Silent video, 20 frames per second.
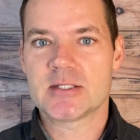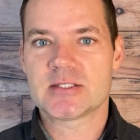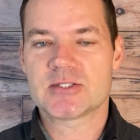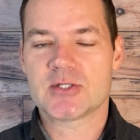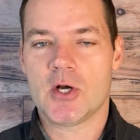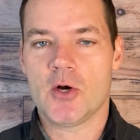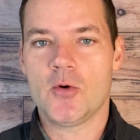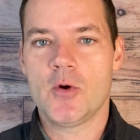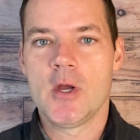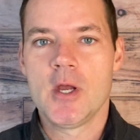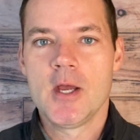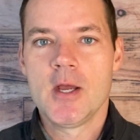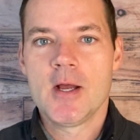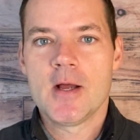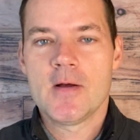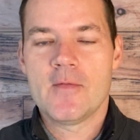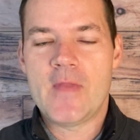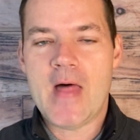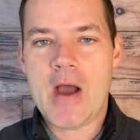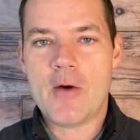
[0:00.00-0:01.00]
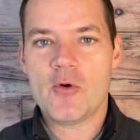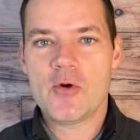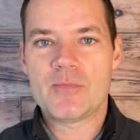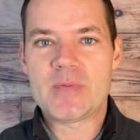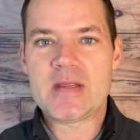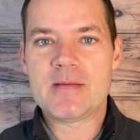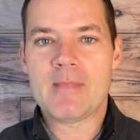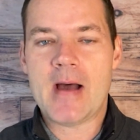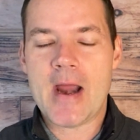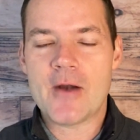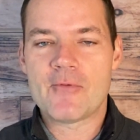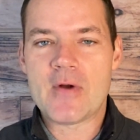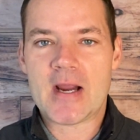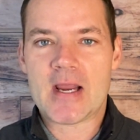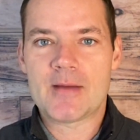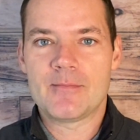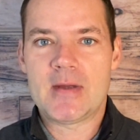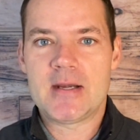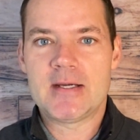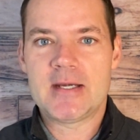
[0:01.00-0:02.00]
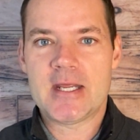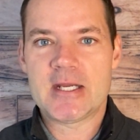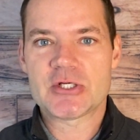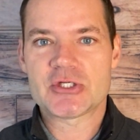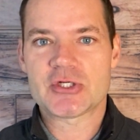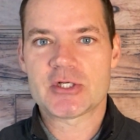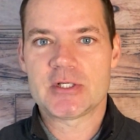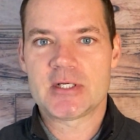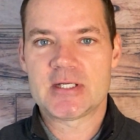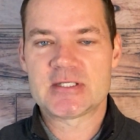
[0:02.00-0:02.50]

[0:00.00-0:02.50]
So that would be my recommendation,